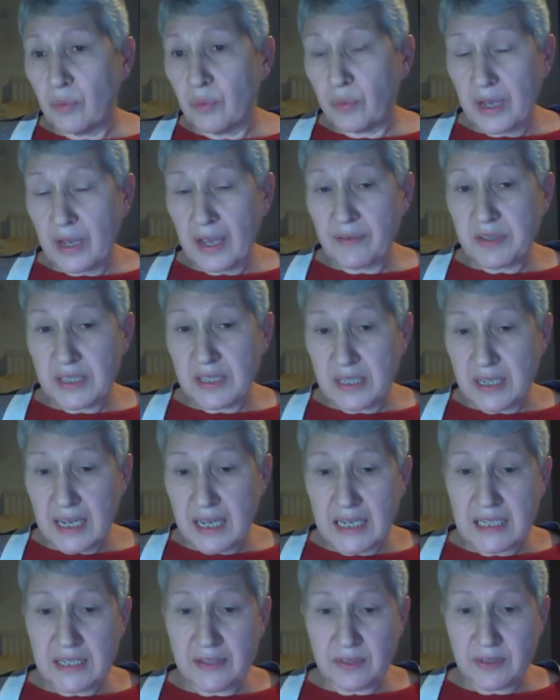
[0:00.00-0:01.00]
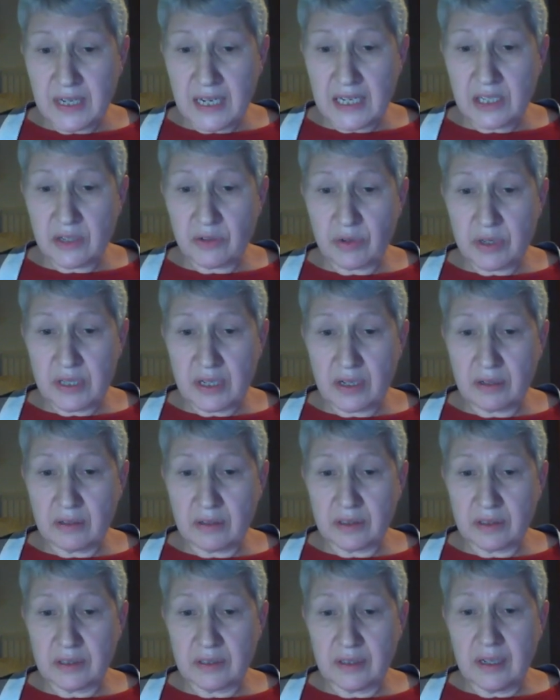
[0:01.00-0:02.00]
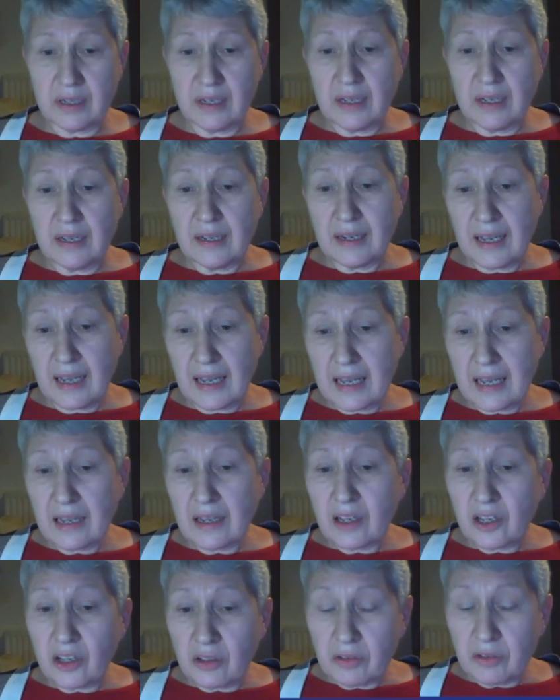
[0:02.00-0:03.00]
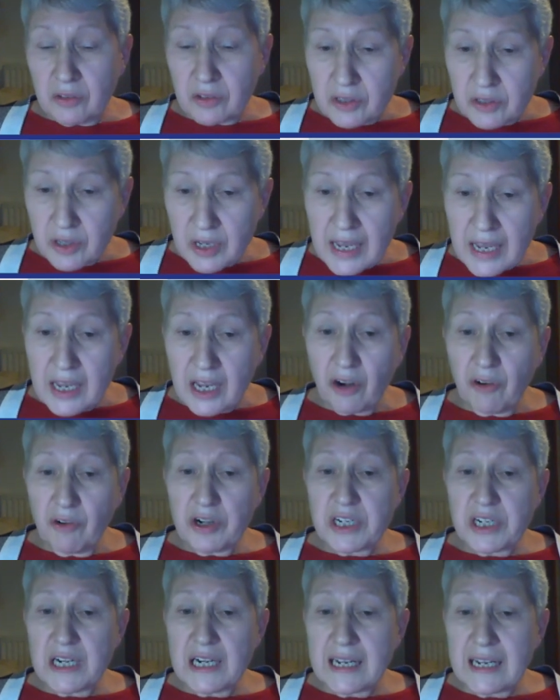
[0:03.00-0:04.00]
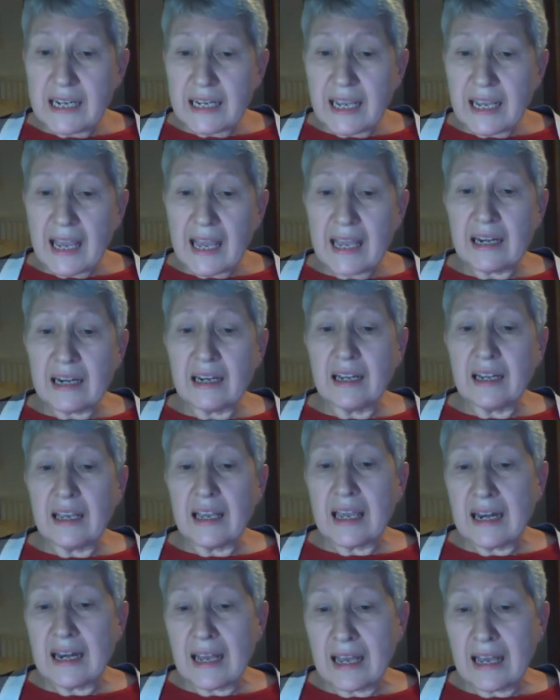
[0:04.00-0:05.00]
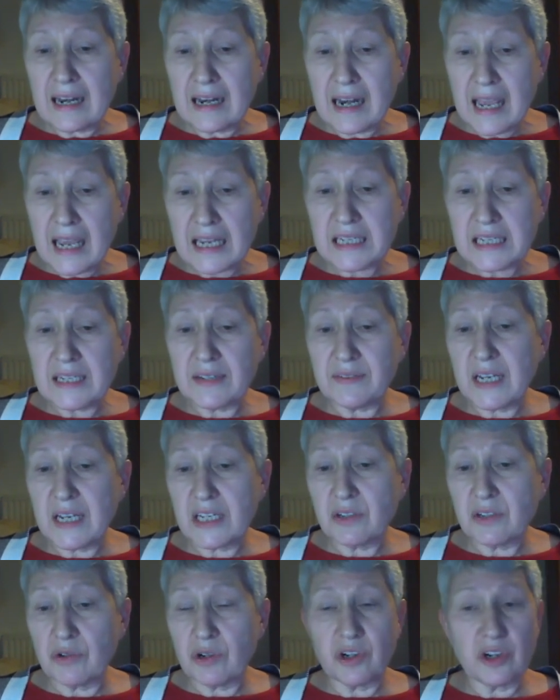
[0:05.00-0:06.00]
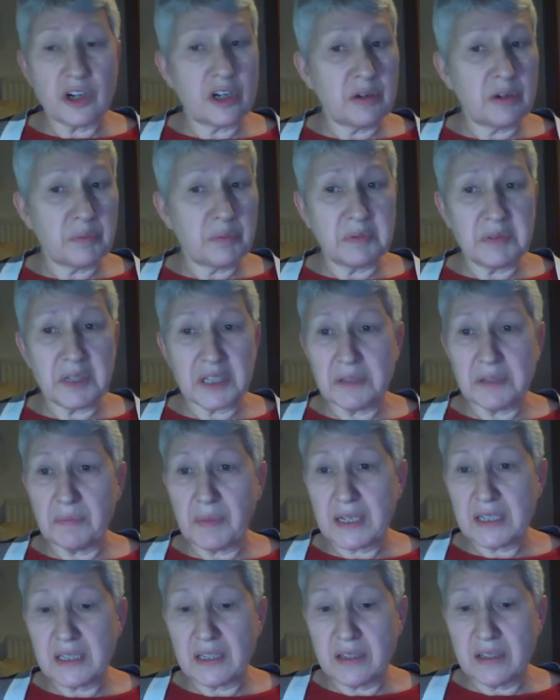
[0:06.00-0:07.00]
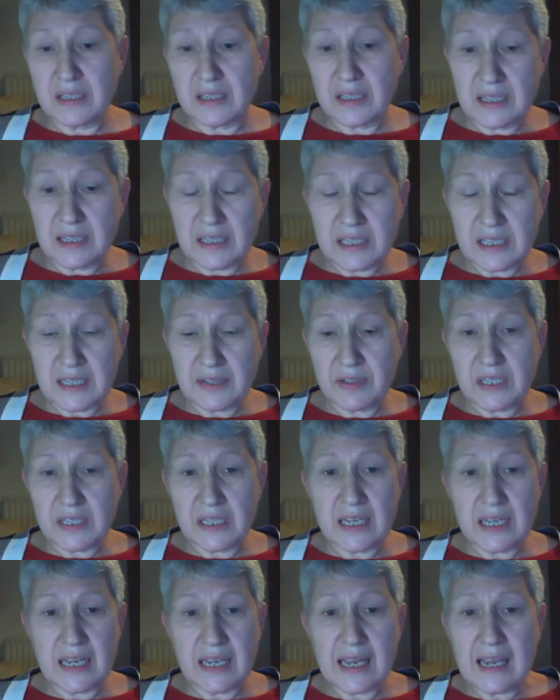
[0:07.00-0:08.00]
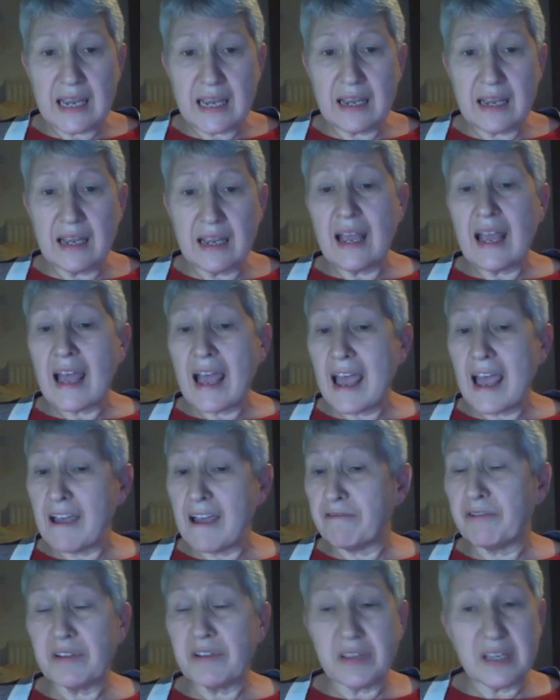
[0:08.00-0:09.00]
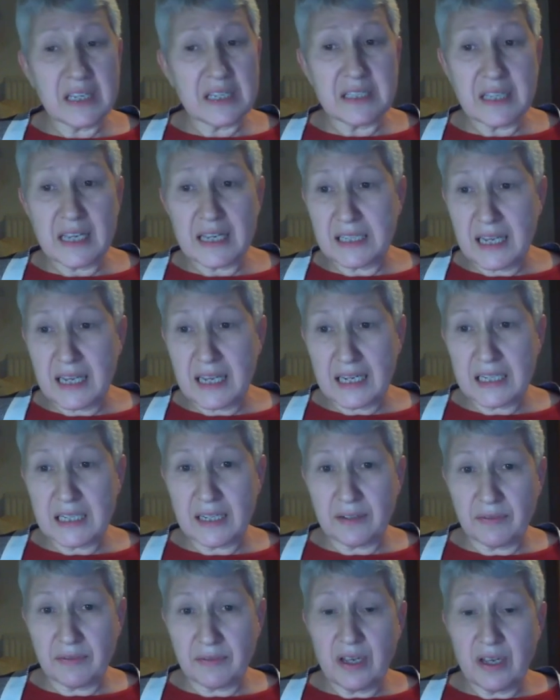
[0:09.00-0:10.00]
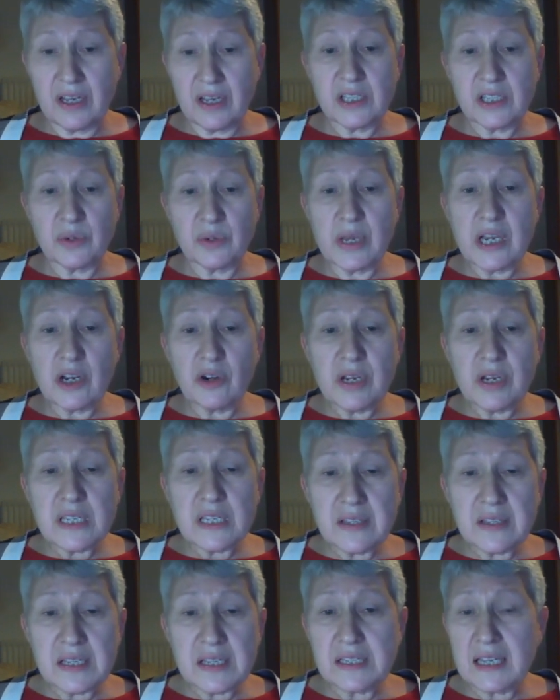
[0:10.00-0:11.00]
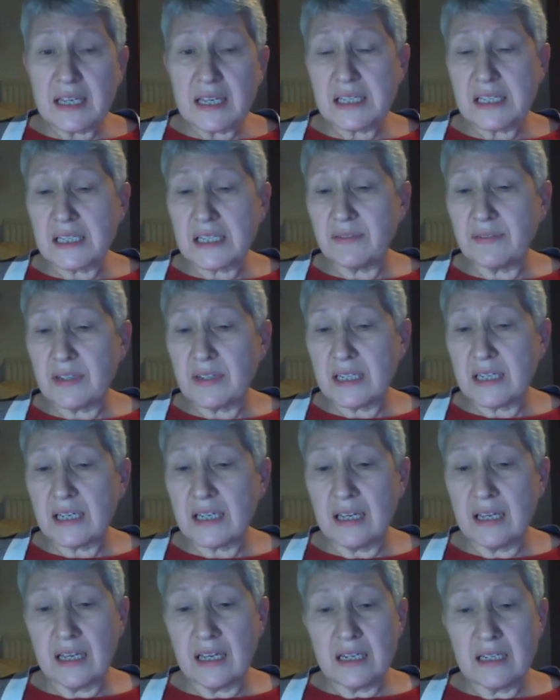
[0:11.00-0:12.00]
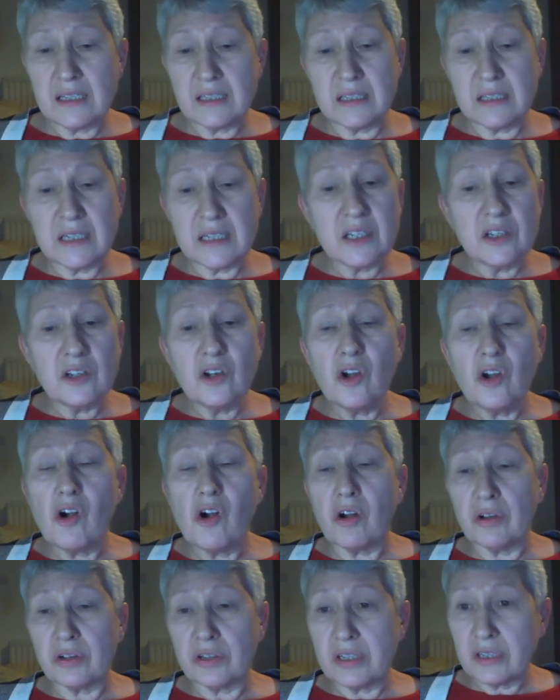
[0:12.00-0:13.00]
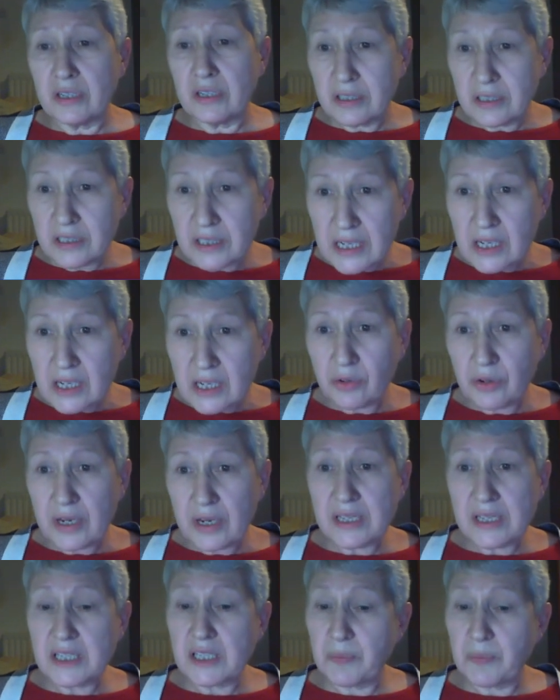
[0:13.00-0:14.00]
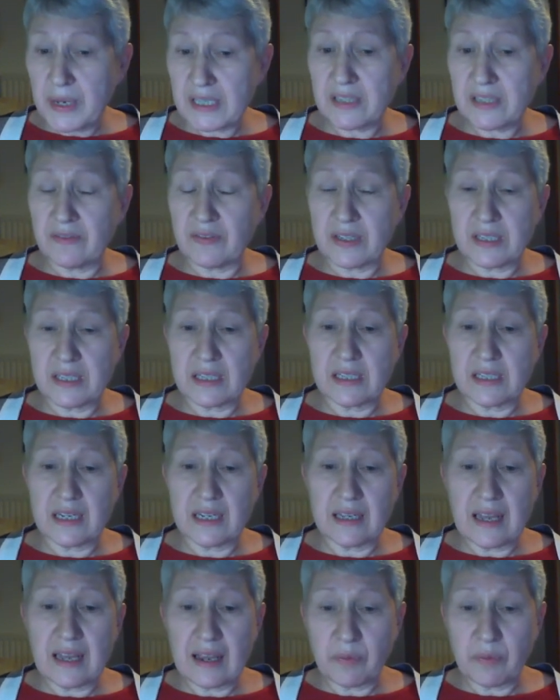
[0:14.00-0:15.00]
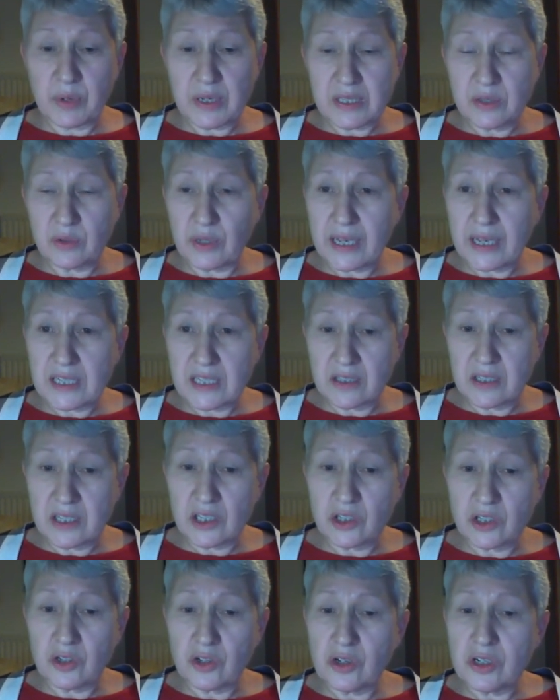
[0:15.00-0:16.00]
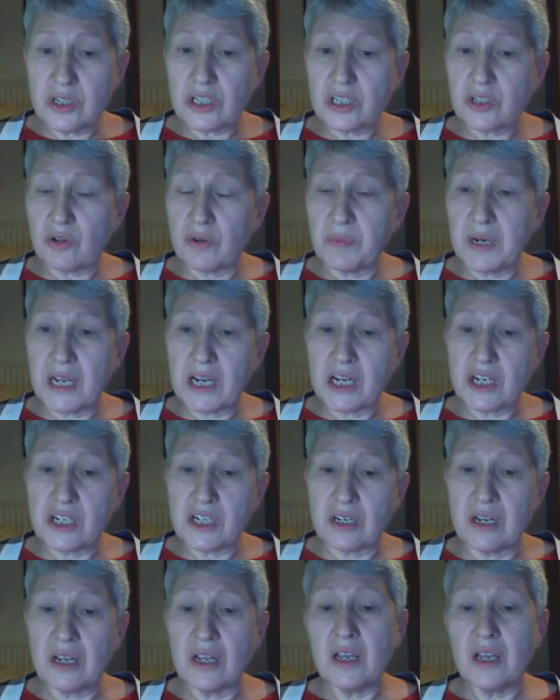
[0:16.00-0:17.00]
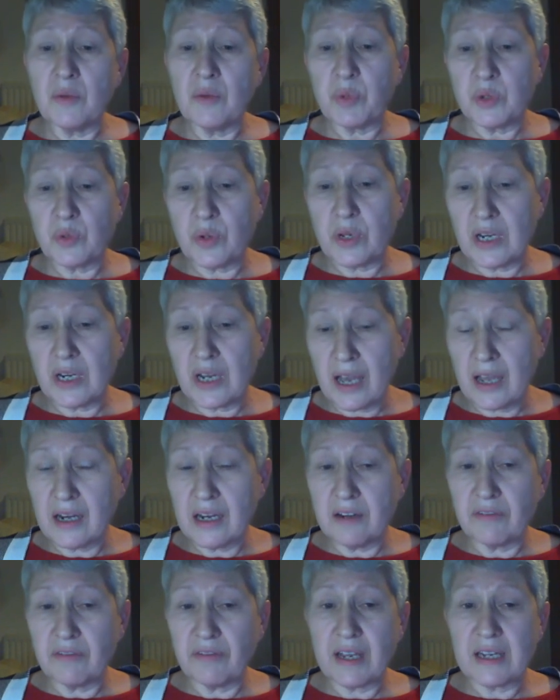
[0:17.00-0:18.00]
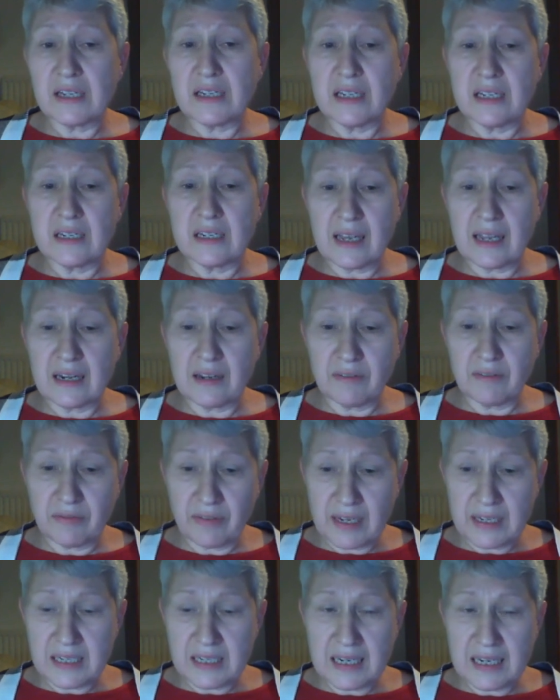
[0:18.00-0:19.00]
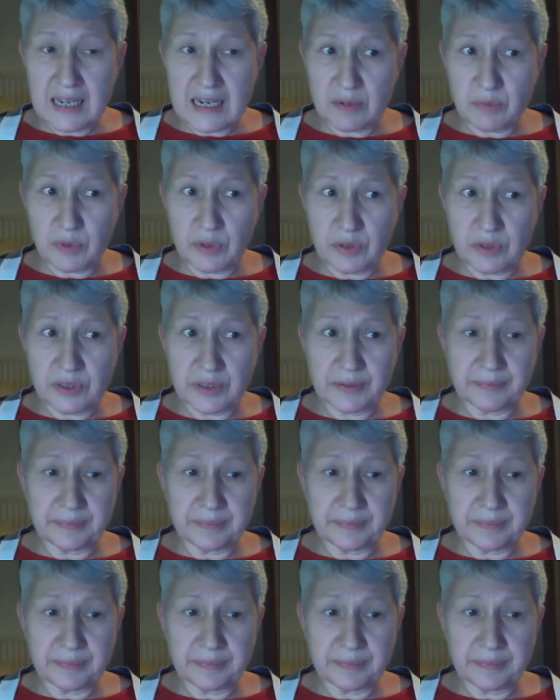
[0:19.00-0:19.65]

gave us a negative test result. Now, encouraging again, in our negative test group, doesn't matter the sensitivity here, everything stays negative. So increasing this sensitivity did not decrease specificity. We're still getting this good discrimination between uninfected and infected animals.